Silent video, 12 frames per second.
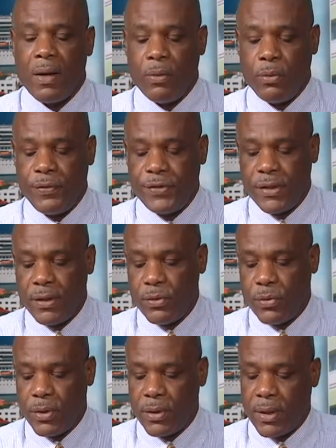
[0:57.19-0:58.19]
We've seen
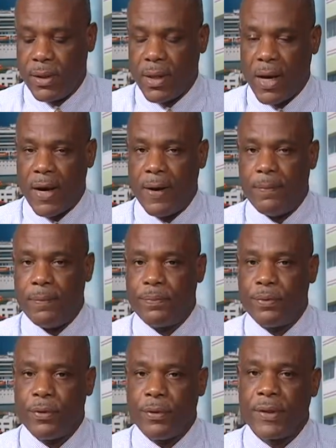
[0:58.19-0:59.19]
work
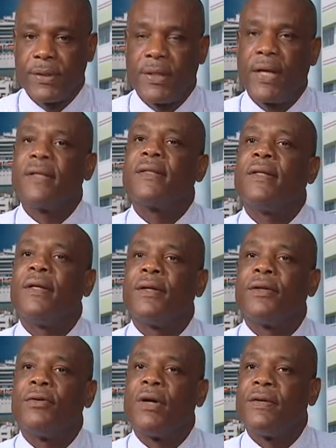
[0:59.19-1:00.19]
progress nicely on
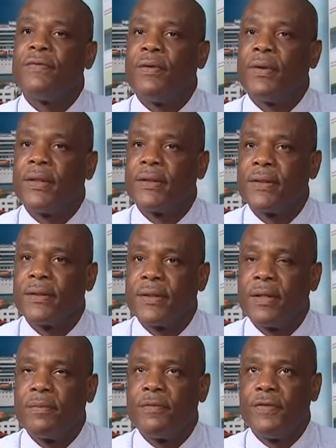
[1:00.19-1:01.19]
the grant for water system.